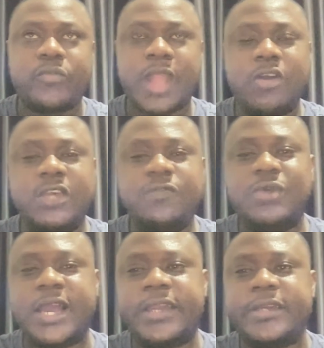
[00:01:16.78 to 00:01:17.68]
I'll give you
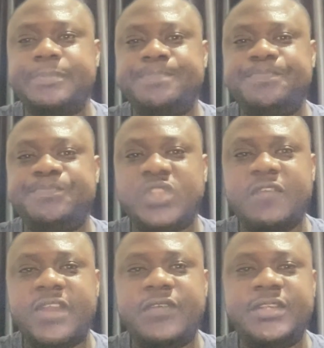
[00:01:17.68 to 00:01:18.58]
like a
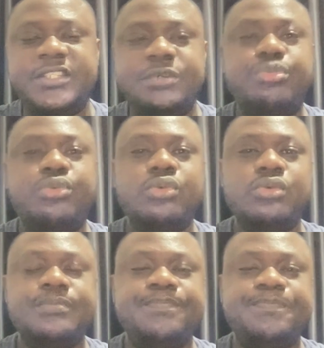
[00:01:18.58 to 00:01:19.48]
very simple
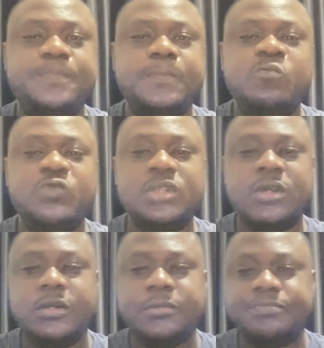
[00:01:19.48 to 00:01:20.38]

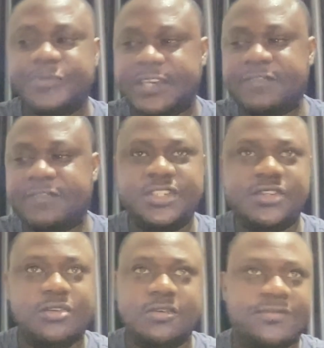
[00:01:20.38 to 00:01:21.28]

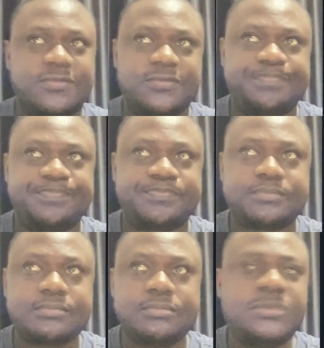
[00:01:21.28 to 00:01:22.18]
definition of
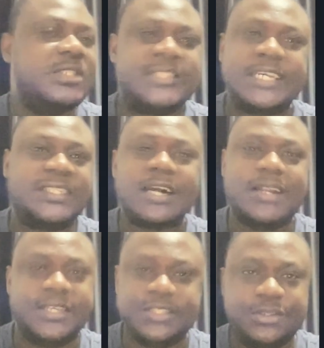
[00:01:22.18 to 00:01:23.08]
technical
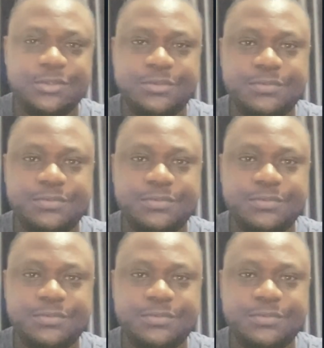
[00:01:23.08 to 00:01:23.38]
SEO.